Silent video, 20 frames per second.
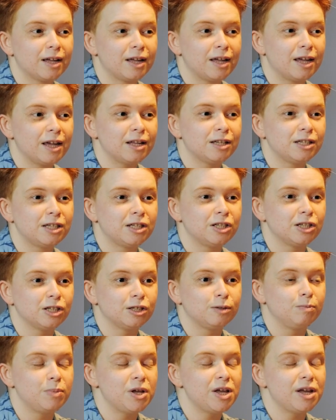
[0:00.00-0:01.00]
kids
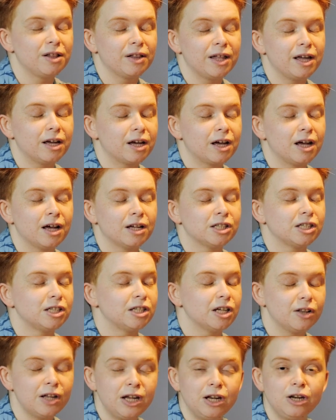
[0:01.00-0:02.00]
just being like a
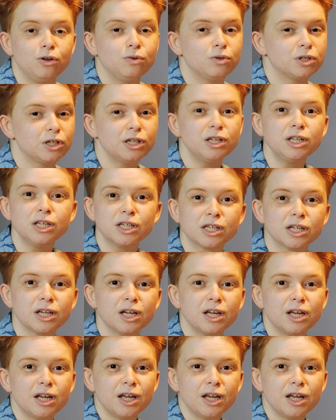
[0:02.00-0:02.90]
silly nuisance